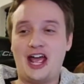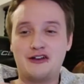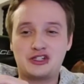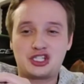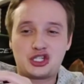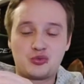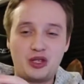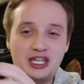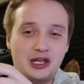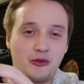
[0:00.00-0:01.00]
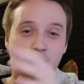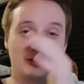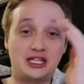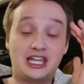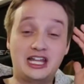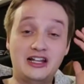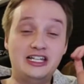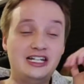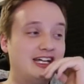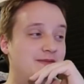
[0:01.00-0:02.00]
and swinging around,
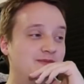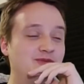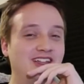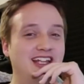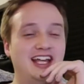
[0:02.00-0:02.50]
killing them.